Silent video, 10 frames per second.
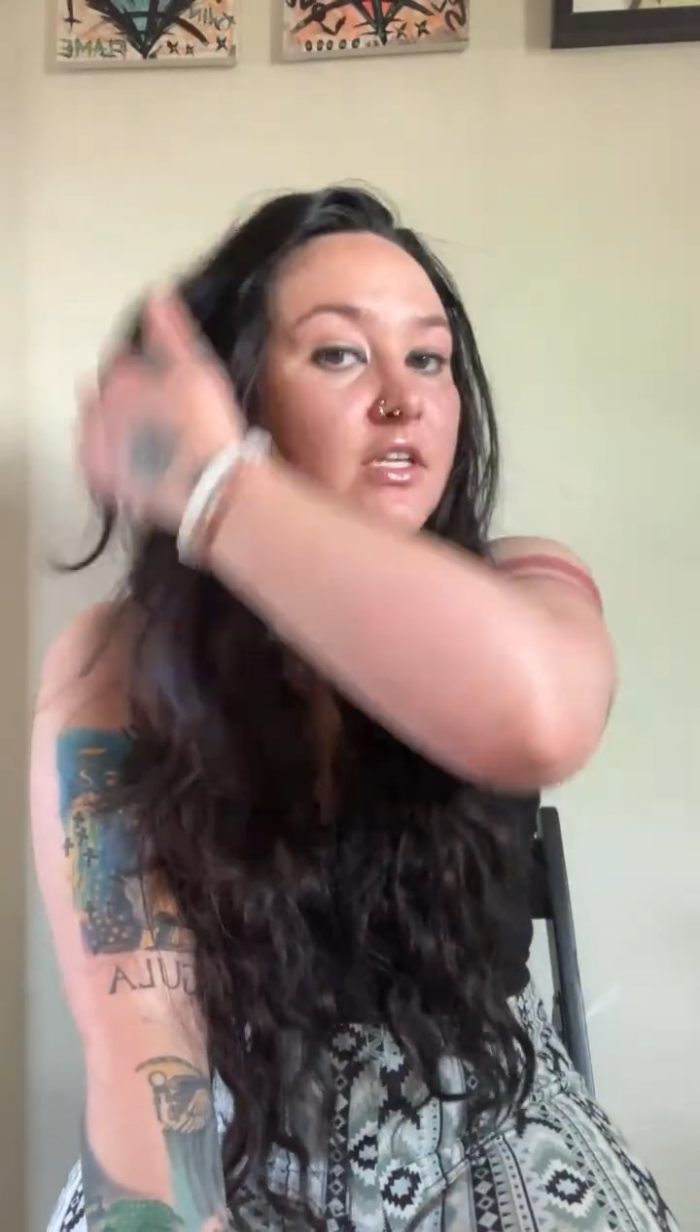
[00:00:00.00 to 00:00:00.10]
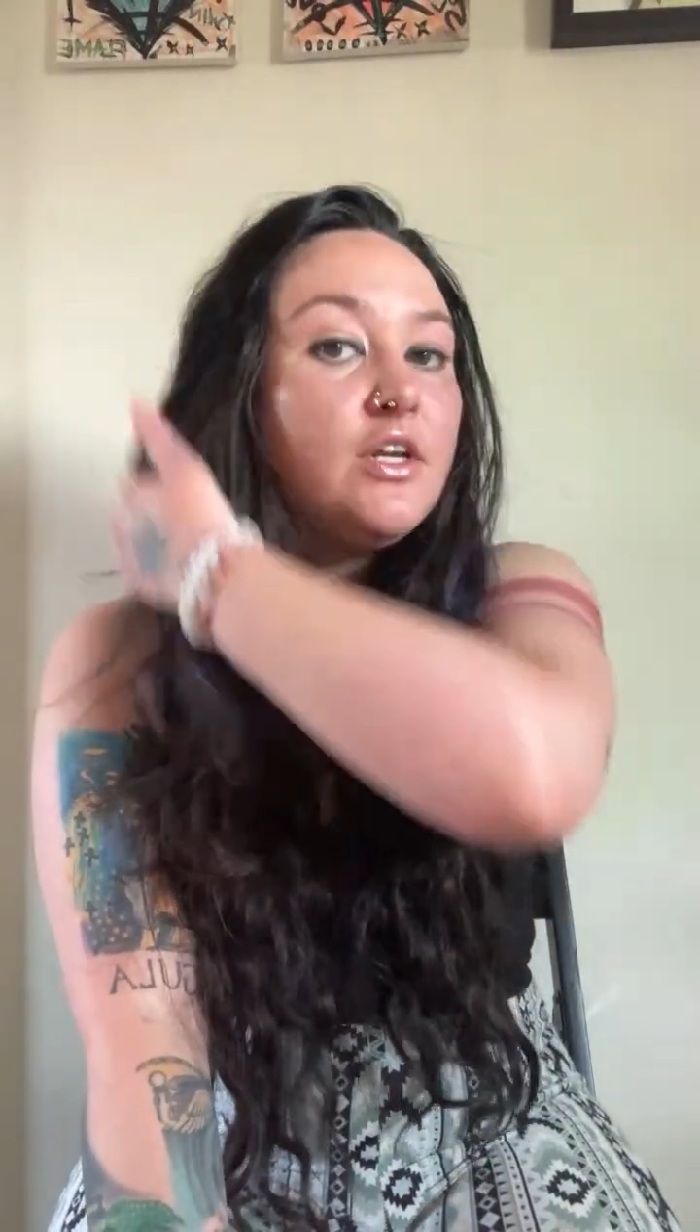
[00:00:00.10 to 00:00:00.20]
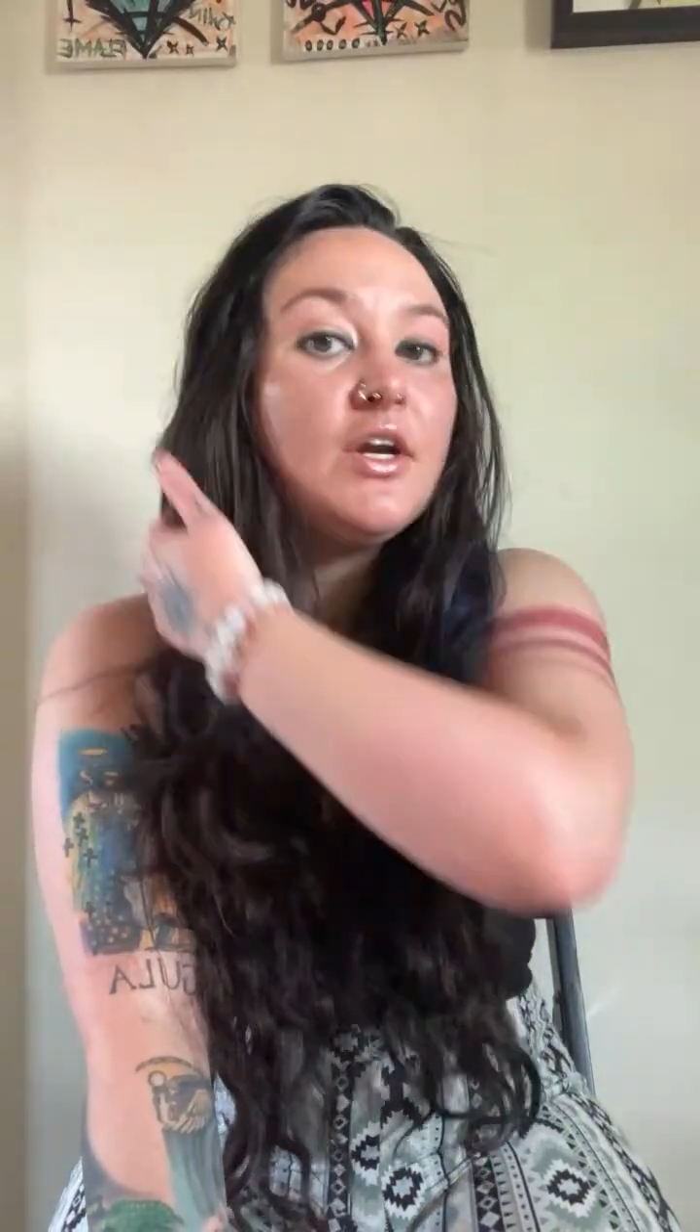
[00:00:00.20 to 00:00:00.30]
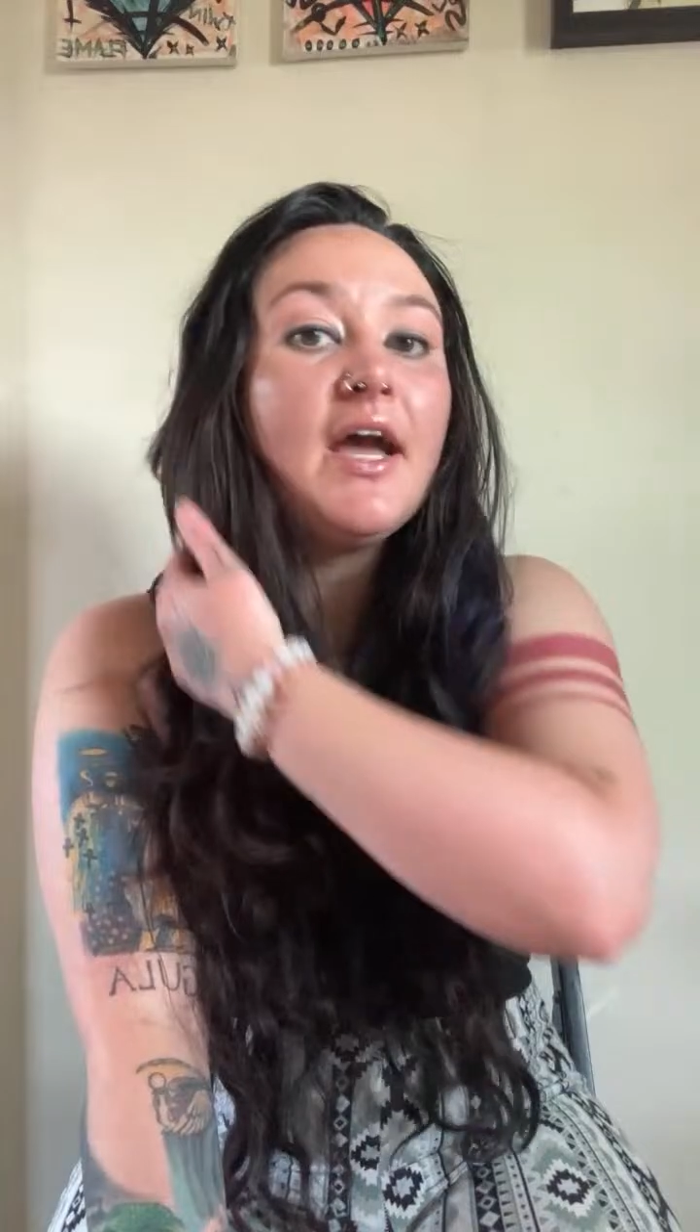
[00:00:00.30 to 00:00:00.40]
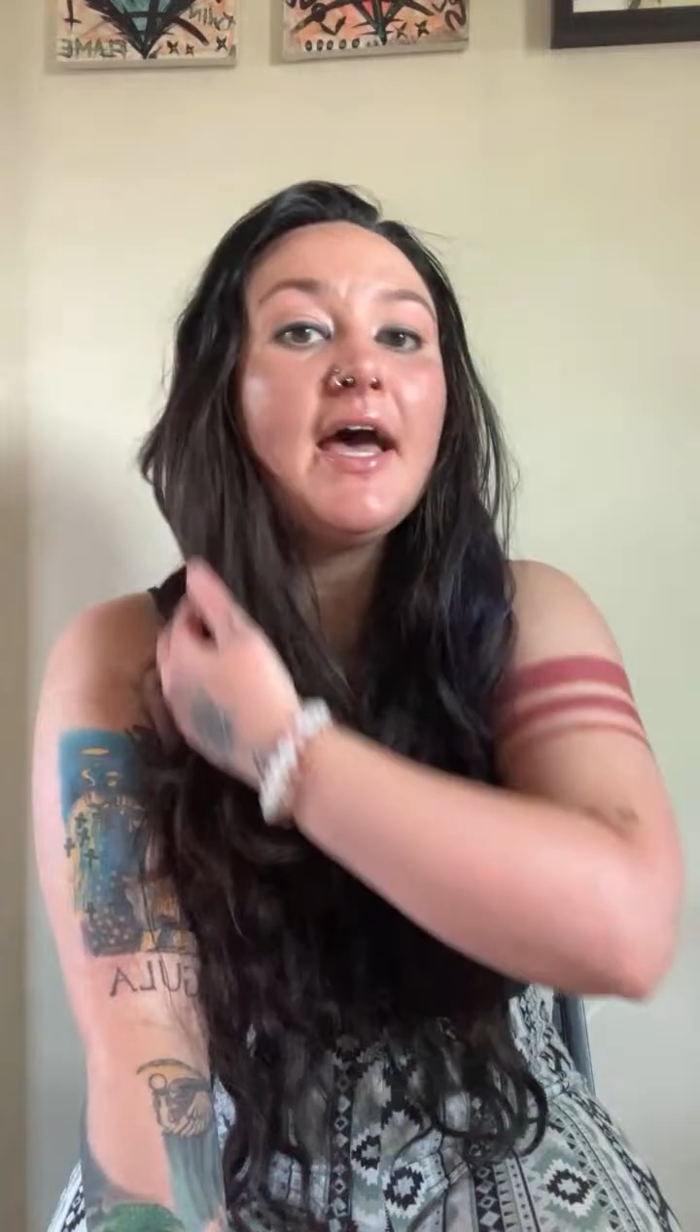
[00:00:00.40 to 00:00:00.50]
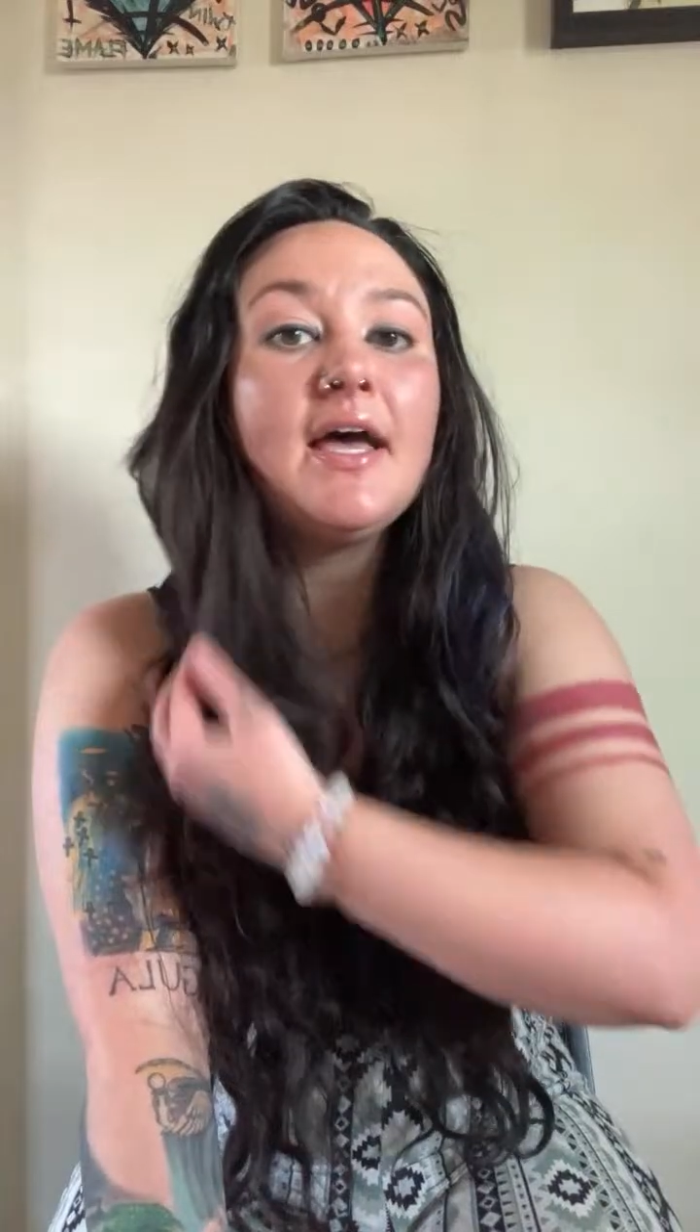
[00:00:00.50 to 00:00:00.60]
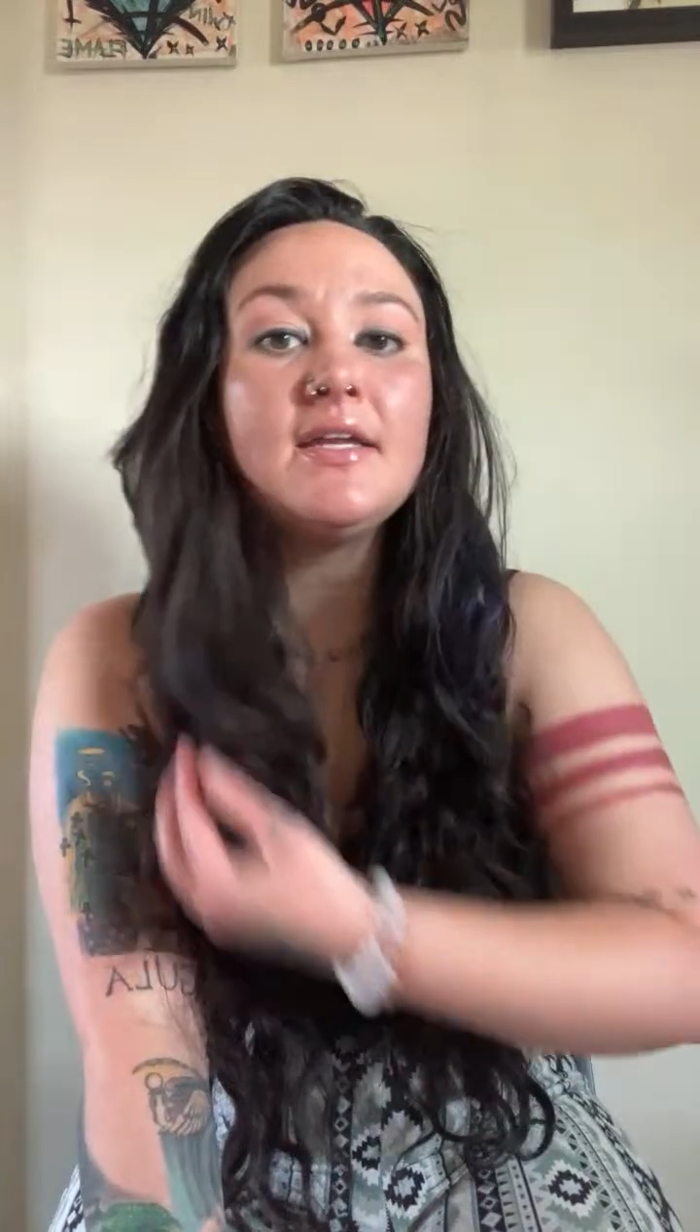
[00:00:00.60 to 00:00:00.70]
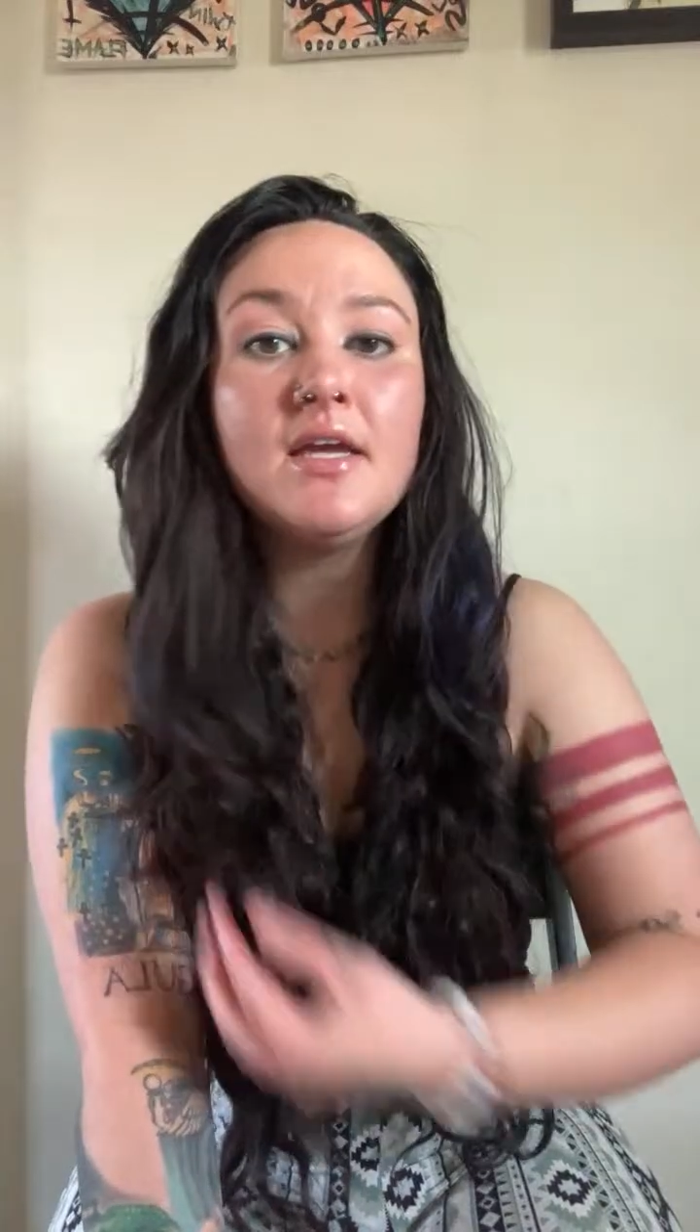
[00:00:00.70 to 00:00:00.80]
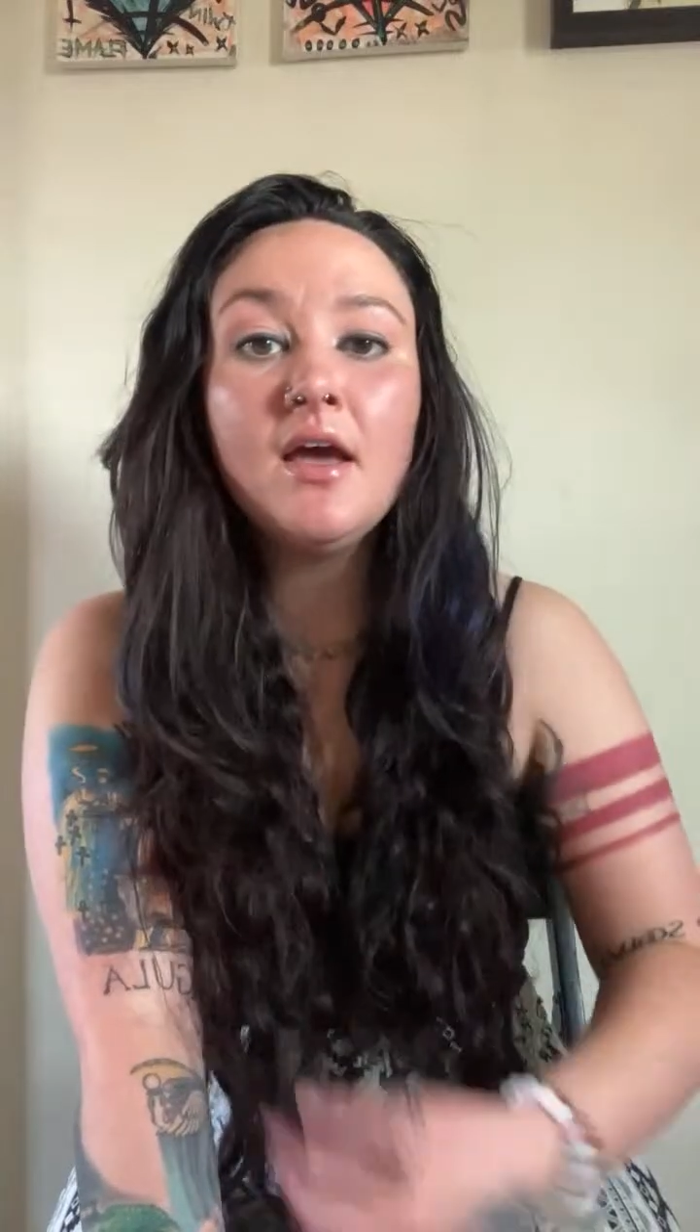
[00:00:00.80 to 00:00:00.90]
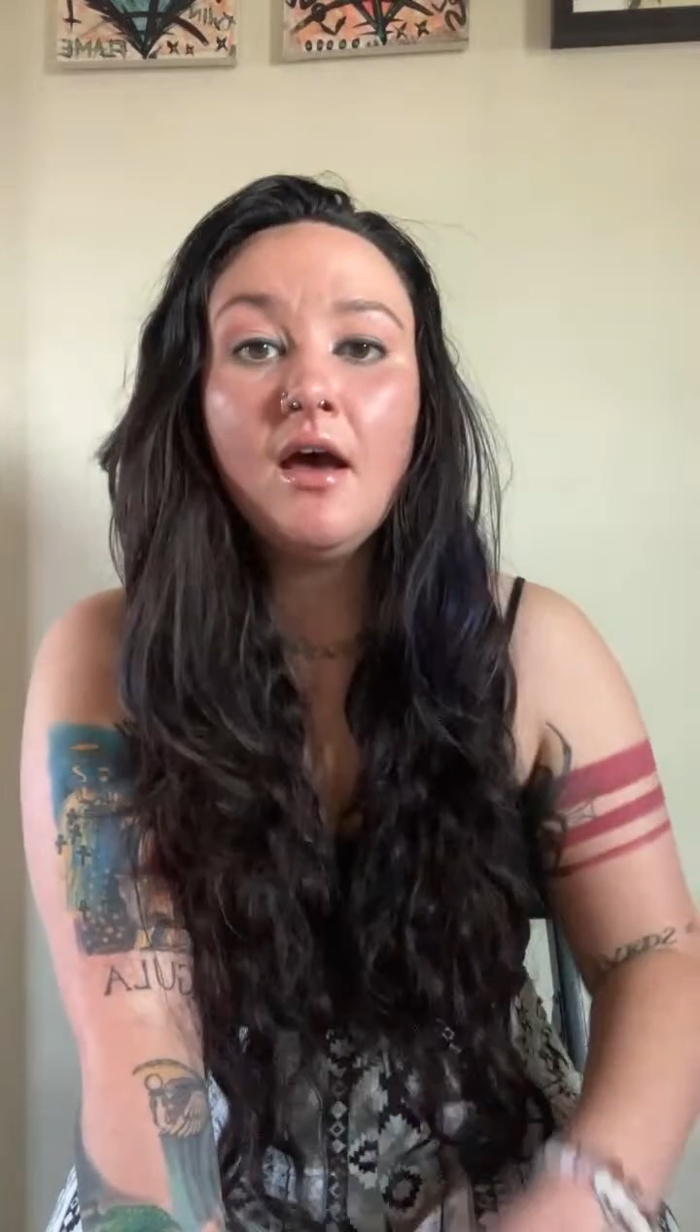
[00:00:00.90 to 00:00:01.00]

in your head.